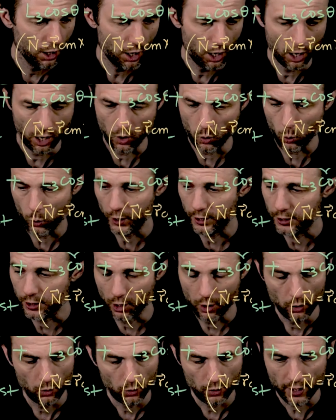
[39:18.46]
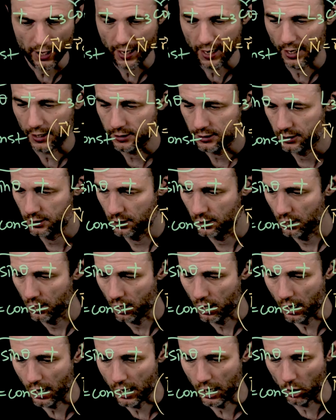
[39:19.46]
we know that
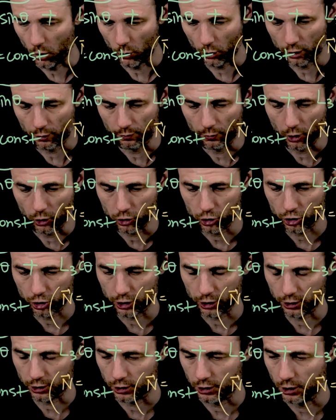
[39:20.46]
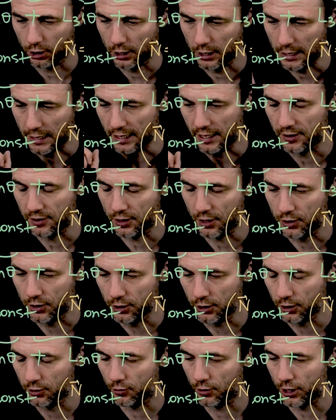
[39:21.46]
our motion in the
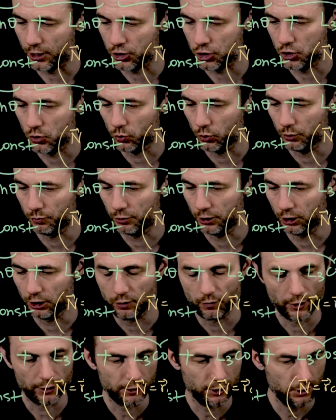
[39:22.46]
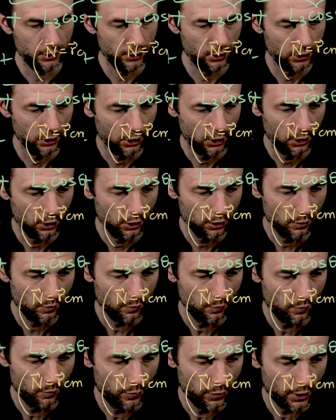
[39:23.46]
theta direction will be limited
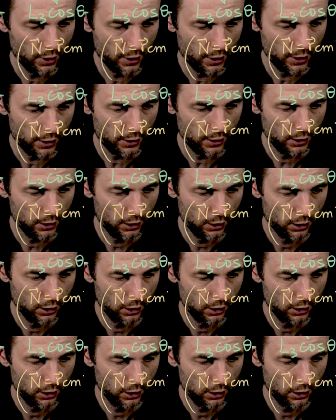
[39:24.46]
by